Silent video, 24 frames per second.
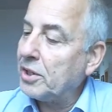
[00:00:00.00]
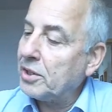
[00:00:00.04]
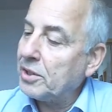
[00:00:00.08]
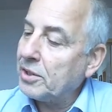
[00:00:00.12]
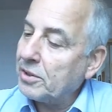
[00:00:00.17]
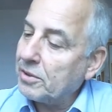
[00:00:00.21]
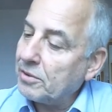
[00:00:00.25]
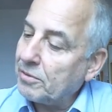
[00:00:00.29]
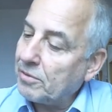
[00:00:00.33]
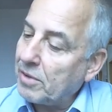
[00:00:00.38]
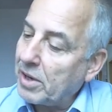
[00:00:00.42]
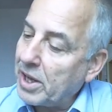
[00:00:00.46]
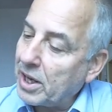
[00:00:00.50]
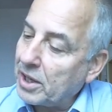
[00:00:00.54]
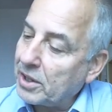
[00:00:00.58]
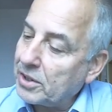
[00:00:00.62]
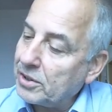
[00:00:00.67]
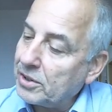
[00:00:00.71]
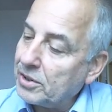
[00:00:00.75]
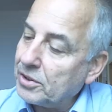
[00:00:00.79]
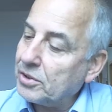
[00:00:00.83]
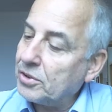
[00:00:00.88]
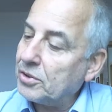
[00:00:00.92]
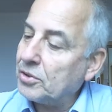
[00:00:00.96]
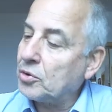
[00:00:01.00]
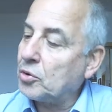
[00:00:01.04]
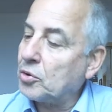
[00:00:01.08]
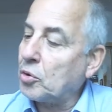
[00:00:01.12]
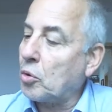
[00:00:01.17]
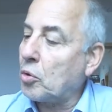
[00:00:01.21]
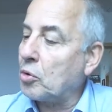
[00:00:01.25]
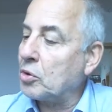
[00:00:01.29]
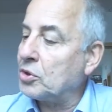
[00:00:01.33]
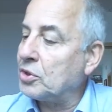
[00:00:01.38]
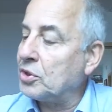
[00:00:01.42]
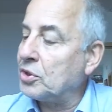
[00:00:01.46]
via
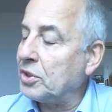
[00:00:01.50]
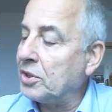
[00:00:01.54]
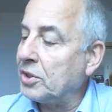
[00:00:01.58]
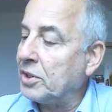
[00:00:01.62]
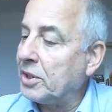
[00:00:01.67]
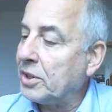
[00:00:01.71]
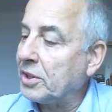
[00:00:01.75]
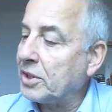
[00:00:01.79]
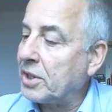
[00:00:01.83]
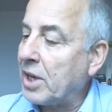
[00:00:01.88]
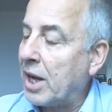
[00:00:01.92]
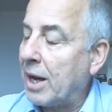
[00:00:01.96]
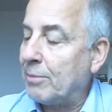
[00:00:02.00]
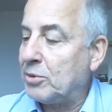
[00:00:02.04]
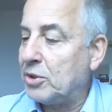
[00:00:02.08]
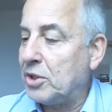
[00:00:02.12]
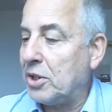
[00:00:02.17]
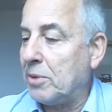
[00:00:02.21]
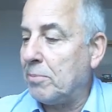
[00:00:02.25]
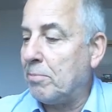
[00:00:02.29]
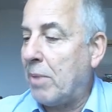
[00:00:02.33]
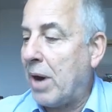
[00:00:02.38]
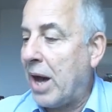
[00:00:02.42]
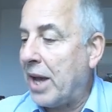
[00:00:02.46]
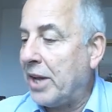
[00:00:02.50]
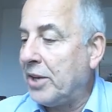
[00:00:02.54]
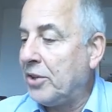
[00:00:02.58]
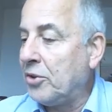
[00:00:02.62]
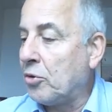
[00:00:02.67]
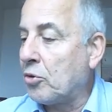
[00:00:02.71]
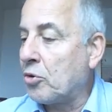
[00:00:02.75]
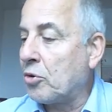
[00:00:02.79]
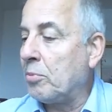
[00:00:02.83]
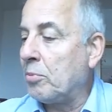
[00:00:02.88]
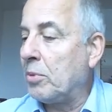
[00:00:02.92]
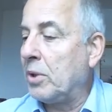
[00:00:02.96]
torsion times the
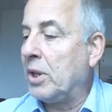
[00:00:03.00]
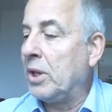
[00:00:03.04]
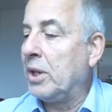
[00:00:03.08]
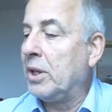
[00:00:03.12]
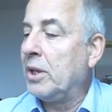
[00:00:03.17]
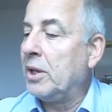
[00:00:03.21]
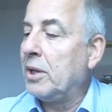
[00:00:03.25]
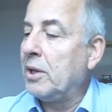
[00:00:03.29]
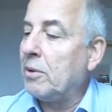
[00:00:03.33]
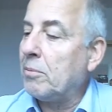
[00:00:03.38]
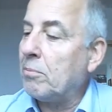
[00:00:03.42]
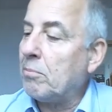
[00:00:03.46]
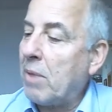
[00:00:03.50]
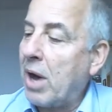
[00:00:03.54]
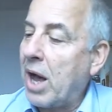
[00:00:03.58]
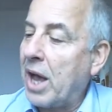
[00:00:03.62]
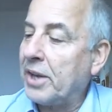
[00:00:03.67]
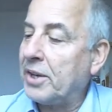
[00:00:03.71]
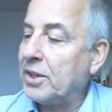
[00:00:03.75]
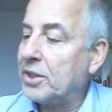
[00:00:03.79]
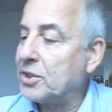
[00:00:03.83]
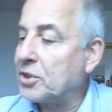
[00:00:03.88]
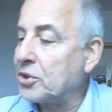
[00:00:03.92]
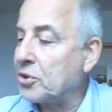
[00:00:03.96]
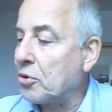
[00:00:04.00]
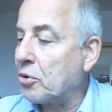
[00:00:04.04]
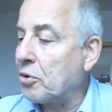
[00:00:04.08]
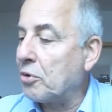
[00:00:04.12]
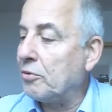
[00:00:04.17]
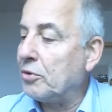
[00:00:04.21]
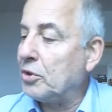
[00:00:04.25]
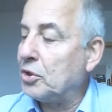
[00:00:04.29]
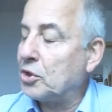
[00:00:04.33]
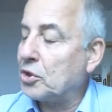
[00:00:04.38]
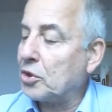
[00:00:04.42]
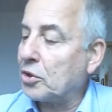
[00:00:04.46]
binormal minus
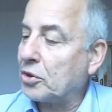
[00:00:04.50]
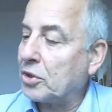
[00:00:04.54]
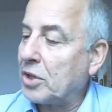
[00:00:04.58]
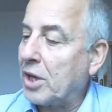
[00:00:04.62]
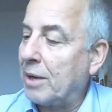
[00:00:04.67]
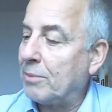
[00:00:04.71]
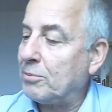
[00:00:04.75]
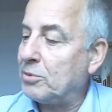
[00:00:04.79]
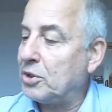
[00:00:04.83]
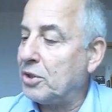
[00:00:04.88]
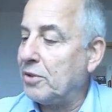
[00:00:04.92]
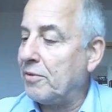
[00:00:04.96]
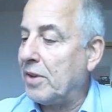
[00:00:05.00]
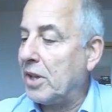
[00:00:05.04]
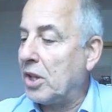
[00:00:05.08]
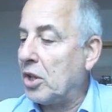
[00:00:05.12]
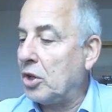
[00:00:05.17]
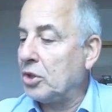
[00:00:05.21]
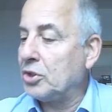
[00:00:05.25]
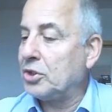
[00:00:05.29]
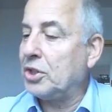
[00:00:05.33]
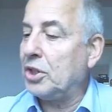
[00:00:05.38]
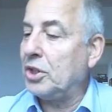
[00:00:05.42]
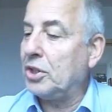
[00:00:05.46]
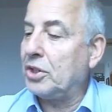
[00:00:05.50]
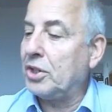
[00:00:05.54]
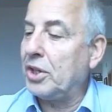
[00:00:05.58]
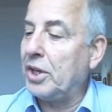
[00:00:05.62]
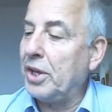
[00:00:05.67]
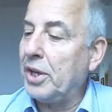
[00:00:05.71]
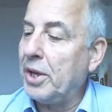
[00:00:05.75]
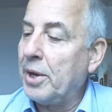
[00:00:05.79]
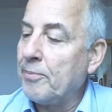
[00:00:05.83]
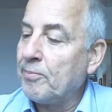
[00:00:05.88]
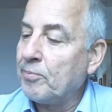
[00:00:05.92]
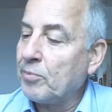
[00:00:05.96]
curvature times the velocity,
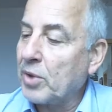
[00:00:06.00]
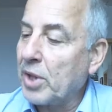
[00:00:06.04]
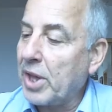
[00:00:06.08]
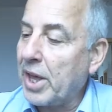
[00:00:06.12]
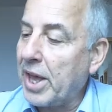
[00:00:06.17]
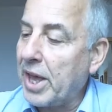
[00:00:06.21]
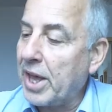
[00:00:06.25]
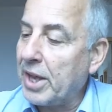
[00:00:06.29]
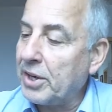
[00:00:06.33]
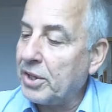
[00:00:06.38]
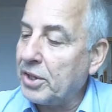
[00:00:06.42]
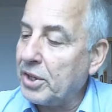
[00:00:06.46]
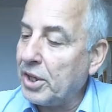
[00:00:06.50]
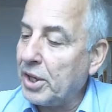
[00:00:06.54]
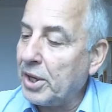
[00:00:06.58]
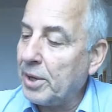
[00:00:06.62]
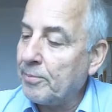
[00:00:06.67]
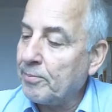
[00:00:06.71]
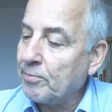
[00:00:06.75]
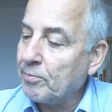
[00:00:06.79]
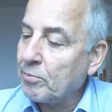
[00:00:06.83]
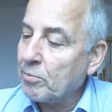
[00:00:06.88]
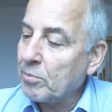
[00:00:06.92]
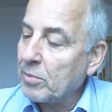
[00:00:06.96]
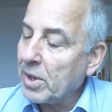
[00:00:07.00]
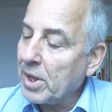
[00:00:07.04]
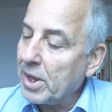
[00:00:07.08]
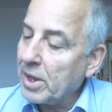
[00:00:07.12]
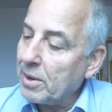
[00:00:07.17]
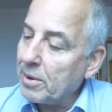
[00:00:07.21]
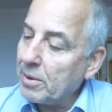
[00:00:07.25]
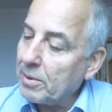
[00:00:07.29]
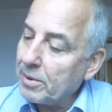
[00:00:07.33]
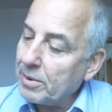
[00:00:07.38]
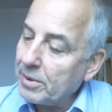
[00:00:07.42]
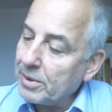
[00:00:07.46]
and the
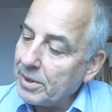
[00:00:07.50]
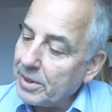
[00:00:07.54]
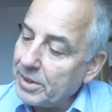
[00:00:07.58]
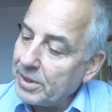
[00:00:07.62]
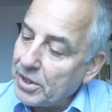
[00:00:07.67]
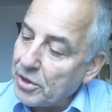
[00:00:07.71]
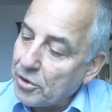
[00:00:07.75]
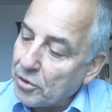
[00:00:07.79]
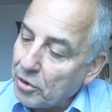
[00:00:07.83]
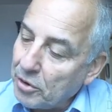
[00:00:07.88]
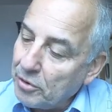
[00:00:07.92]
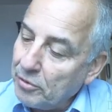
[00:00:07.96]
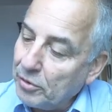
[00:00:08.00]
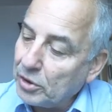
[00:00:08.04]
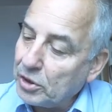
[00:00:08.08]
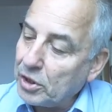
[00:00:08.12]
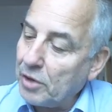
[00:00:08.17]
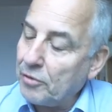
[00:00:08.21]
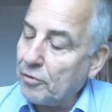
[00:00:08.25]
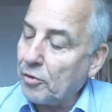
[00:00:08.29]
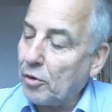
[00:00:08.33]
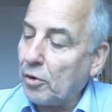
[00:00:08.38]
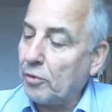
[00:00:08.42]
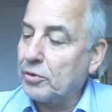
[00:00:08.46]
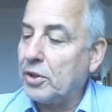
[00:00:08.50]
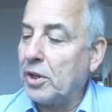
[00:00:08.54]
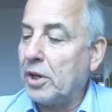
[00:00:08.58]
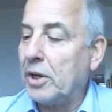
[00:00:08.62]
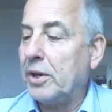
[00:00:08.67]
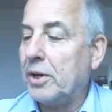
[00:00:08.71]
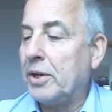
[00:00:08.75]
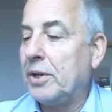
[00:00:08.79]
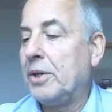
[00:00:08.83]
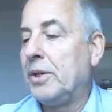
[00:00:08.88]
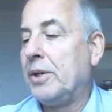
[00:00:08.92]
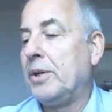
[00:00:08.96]
derivative of the
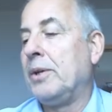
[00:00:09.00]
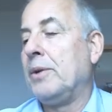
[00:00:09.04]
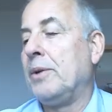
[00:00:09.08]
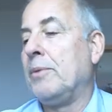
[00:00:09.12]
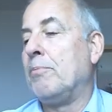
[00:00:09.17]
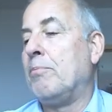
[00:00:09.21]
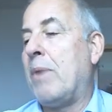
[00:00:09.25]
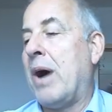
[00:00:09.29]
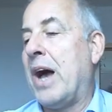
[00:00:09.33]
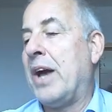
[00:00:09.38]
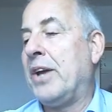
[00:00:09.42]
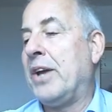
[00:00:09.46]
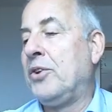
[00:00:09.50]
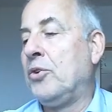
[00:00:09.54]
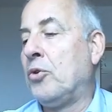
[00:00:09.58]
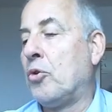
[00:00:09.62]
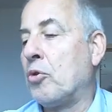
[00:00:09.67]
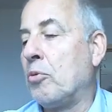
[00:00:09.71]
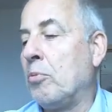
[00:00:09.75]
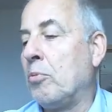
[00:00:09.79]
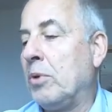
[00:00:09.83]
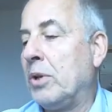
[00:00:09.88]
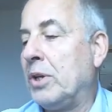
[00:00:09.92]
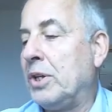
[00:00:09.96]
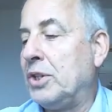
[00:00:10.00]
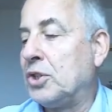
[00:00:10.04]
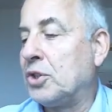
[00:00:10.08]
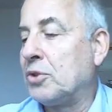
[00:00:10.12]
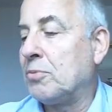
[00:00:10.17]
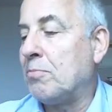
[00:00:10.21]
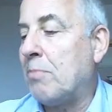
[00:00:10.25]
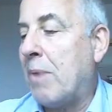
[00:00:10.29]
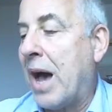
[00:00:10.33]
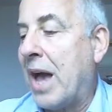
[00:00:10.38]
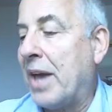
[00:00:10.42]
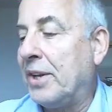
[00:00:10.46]
binormal is
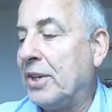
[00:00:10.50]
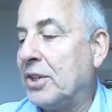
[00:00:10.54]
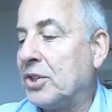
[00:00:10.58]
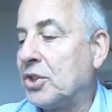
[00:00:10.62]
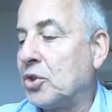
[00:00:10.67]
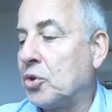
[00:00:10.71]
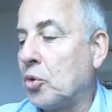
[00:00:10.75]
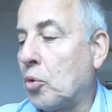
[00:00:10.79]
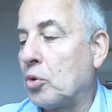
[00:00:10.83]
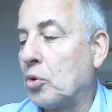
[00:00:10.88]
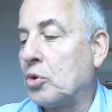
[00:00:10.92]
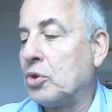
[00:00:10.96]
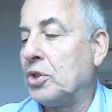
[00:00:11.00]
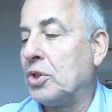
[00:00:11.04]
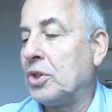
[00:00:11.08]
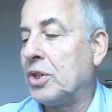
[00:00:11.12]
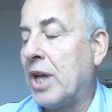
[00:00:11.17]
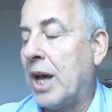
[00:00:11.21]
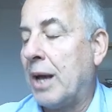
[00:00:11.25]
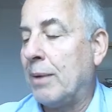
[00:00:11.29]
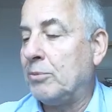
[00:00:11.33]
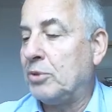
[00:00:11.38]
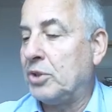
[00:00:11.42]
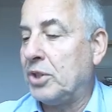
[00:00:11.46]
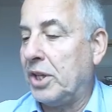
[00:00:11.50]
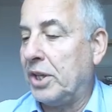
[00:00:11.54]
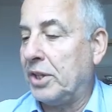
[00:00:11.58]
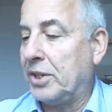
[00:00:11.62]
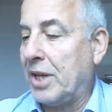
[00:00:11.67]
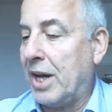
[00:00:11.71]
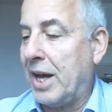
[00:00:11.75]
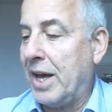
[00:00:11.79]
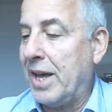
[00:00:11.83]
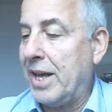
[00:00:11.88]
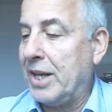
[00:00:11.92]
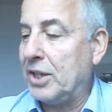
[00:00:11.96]
minus torsion times eta
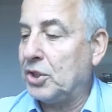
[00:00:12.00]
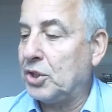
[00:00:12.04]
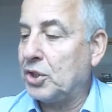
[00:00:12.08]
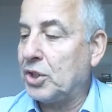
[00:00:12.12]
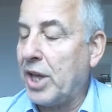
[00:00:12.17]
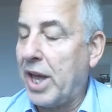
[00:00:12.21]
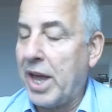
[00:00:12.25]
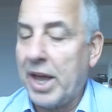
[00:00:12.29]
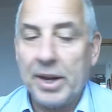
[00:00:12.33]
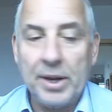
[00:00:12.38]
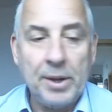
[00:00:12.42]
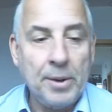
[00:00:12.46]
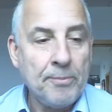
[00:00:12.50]
s. And